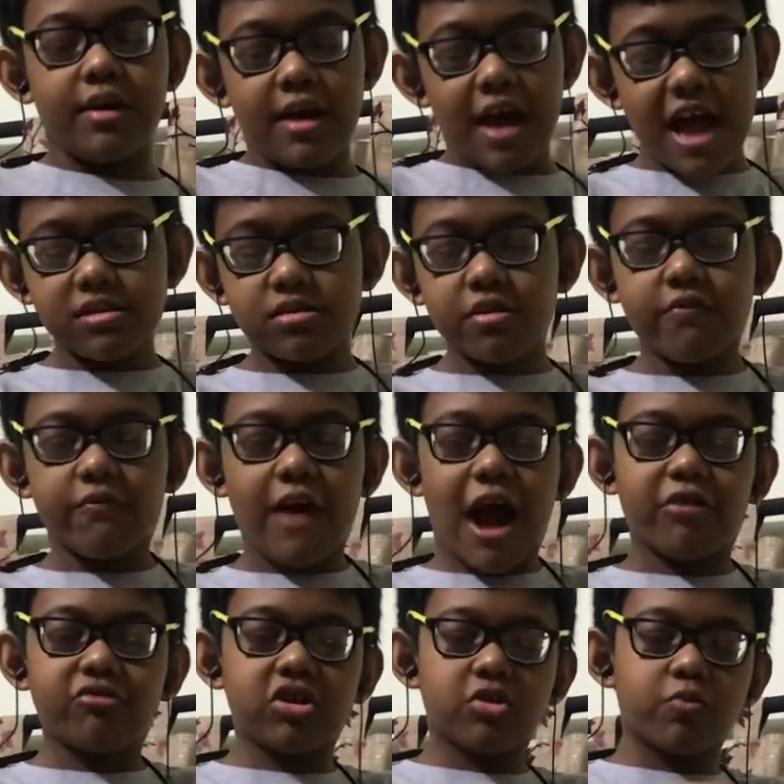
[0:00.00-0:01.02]
and
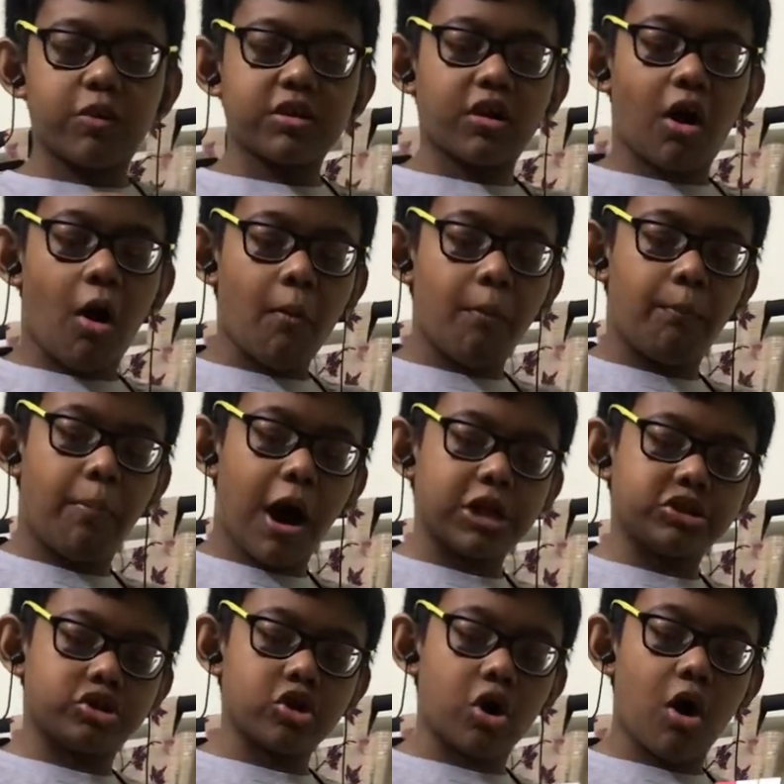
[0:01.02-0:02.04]
surround it with a bunch